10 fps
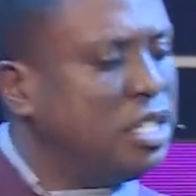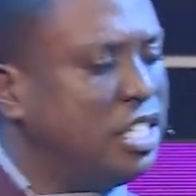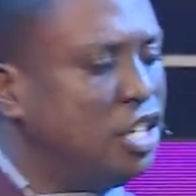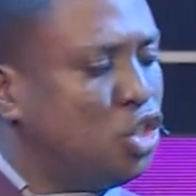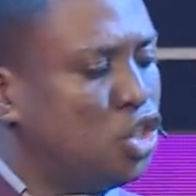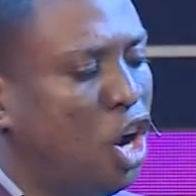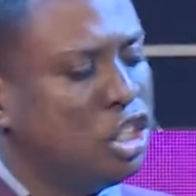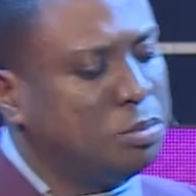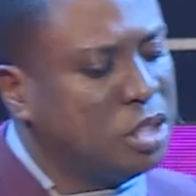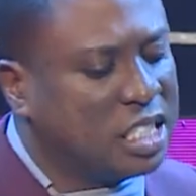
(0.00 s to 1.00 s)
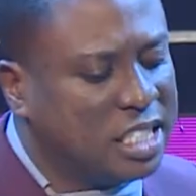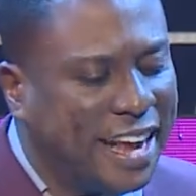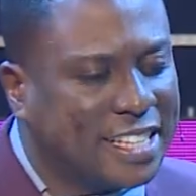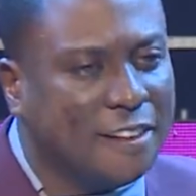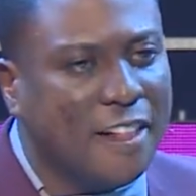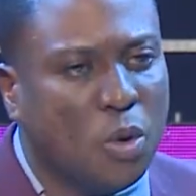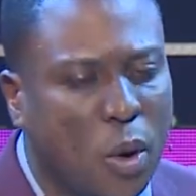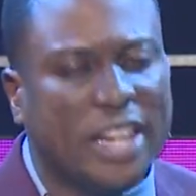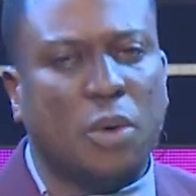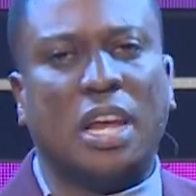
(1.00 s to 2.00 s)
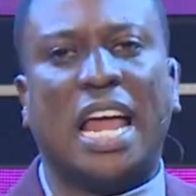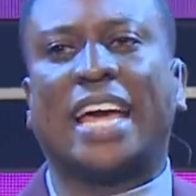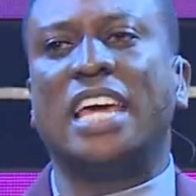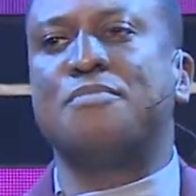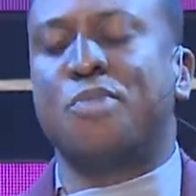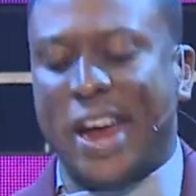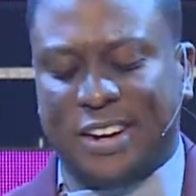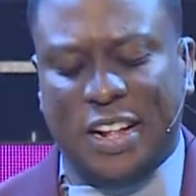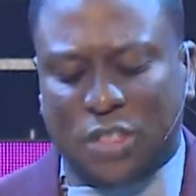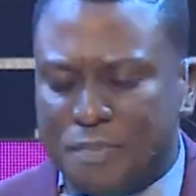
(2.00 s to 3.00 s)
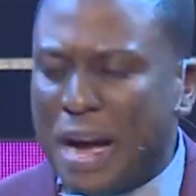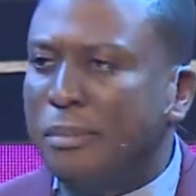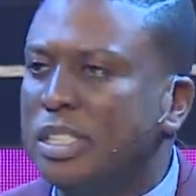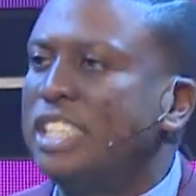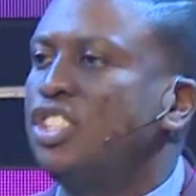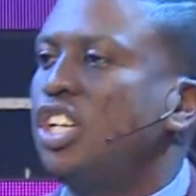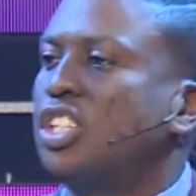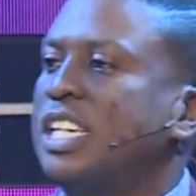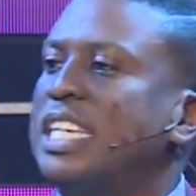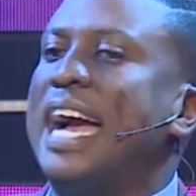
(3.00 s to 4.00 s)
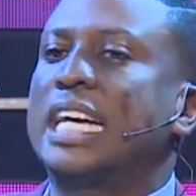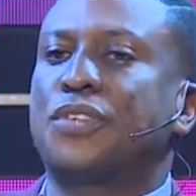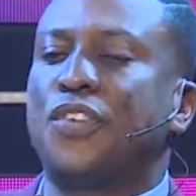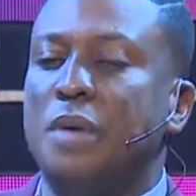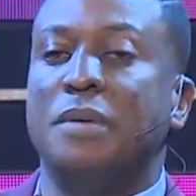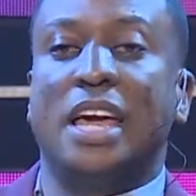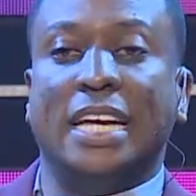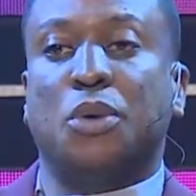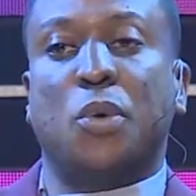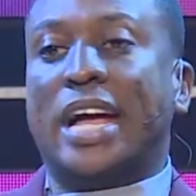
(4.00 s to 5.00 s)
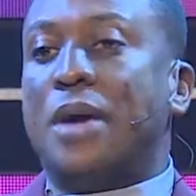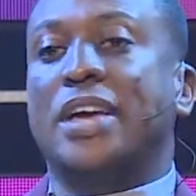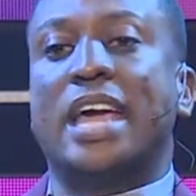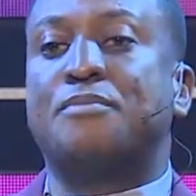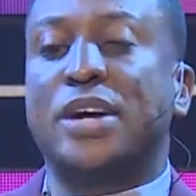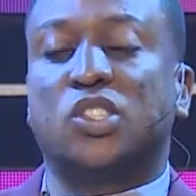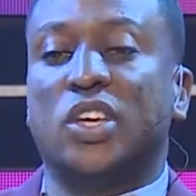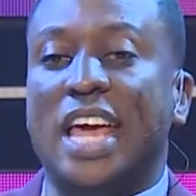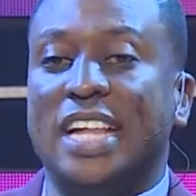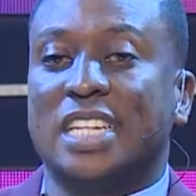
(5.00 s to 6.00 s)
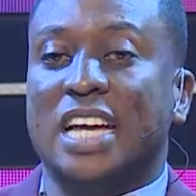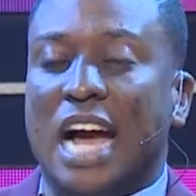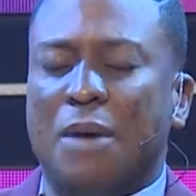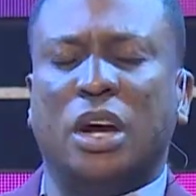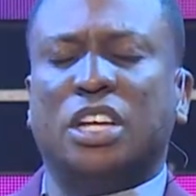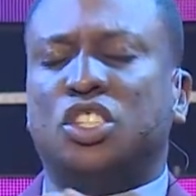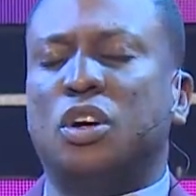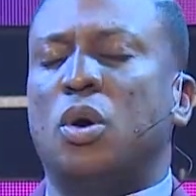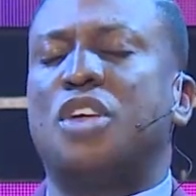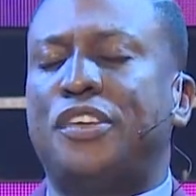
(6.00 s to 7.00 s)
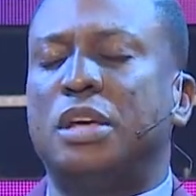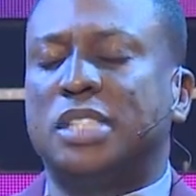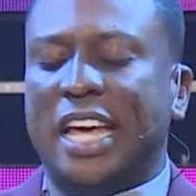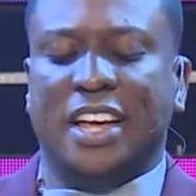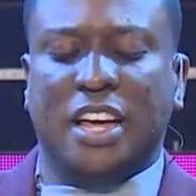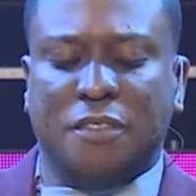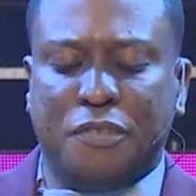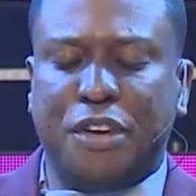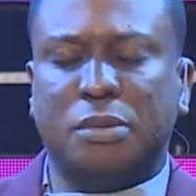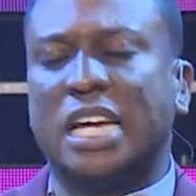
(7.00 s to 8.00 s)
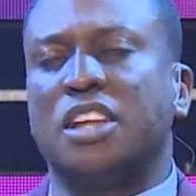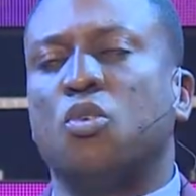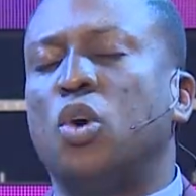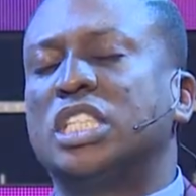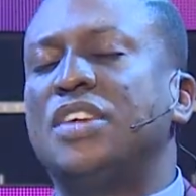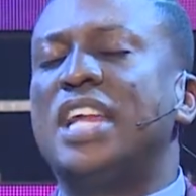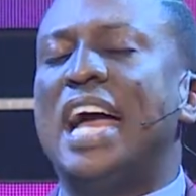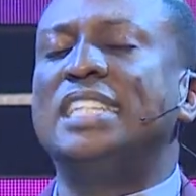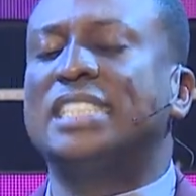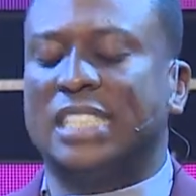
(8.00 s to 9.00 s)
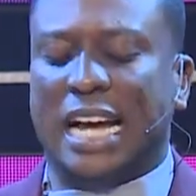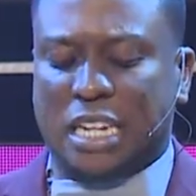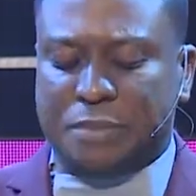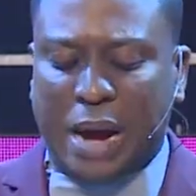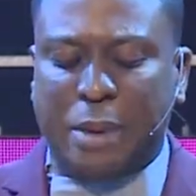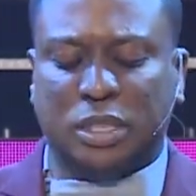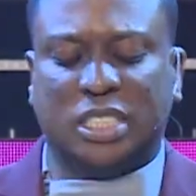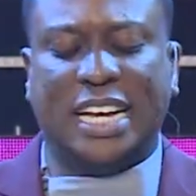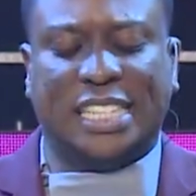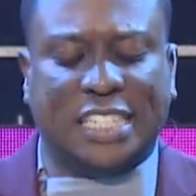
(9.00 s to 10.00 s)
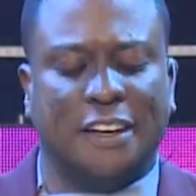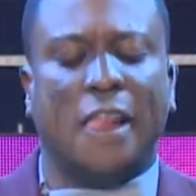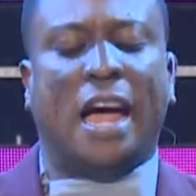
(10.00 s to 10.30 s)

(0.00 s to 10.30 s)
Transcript: says in John chapter 6, where they were lacking bread, the Bible says Jesus Christ asked Philip, he said, where can we get bread to eat? And what did Philip say? Philip said, was giving answers. And the Bible says this,